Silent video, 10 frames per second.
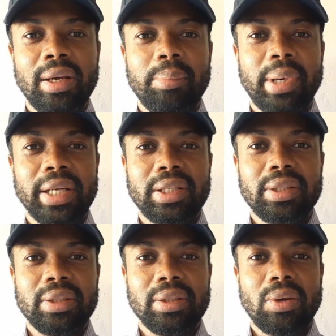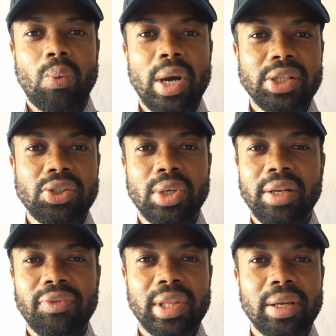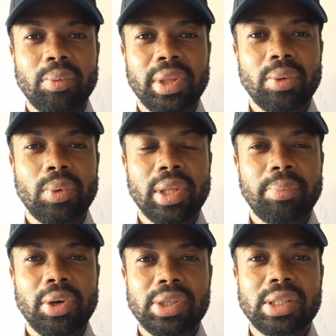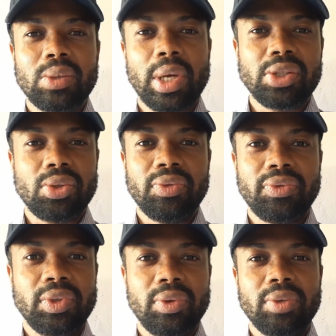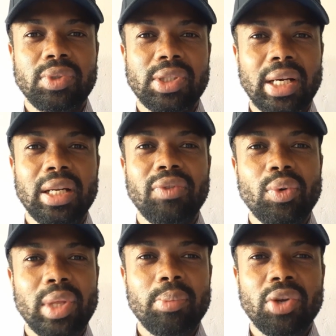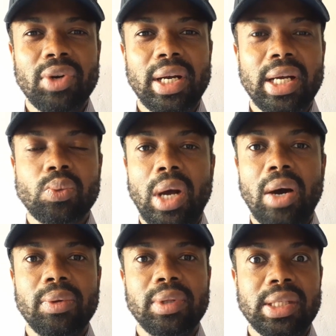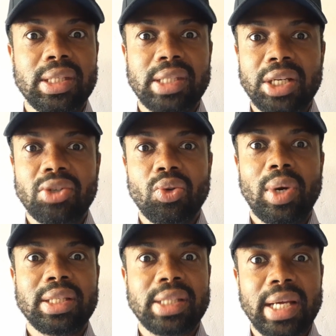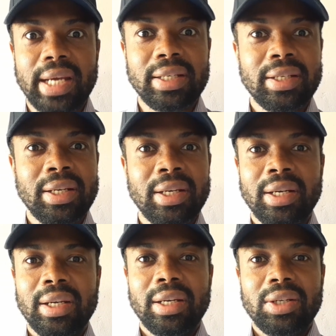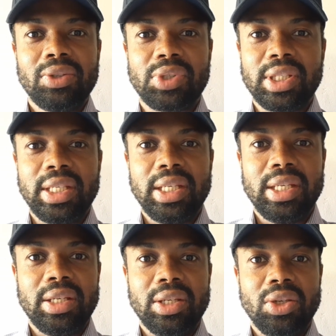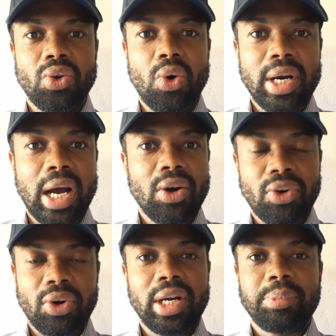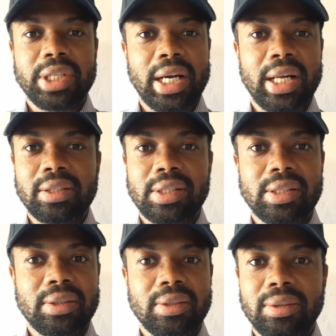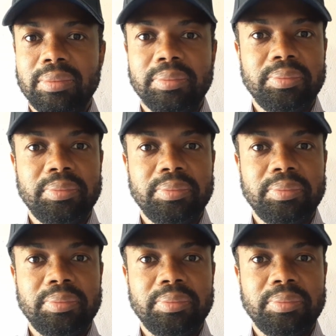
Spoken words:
but once you live with a person, once you start living with them, you realize, wow, this is actually quite sad to see your now grown-up child still